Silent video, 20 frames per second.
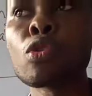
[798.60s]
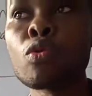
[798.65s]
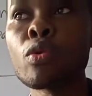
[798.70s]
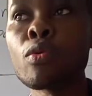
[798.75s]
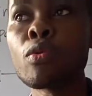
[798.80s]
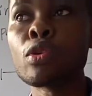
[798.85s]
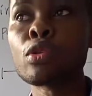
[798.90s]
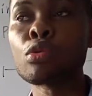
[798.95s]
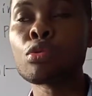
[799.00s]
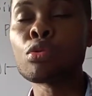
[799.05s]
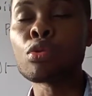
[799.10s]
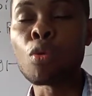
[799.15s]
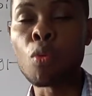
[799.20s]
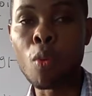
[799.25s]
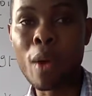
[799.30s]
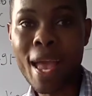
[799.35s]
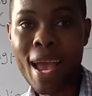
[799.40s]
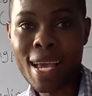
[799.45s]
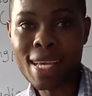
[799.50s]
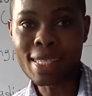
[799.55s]
we want to know,
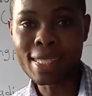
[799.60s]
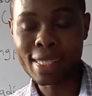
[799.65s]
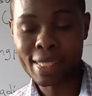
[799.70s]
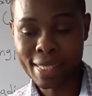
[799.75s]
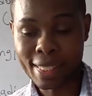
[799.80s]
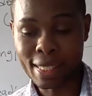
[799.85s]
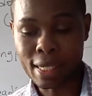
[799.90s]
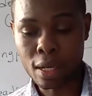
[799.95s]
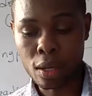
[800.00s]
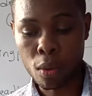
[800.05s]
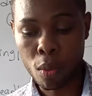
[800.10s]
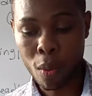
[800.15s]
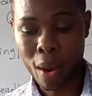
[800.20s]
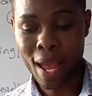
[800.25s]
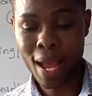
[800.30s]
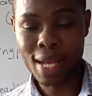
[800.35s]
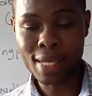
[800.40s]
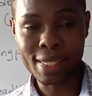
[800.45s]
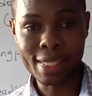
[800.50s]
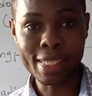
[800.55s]
where is he now? Where
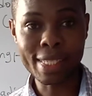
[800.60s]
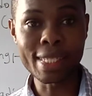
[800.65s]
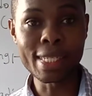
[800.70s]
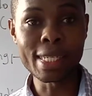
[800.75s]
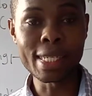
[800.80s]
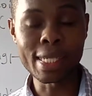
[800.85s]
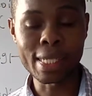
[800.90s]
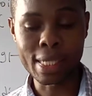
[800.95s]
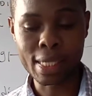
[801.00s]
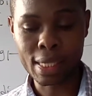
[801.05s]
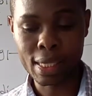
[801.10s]
has he gone?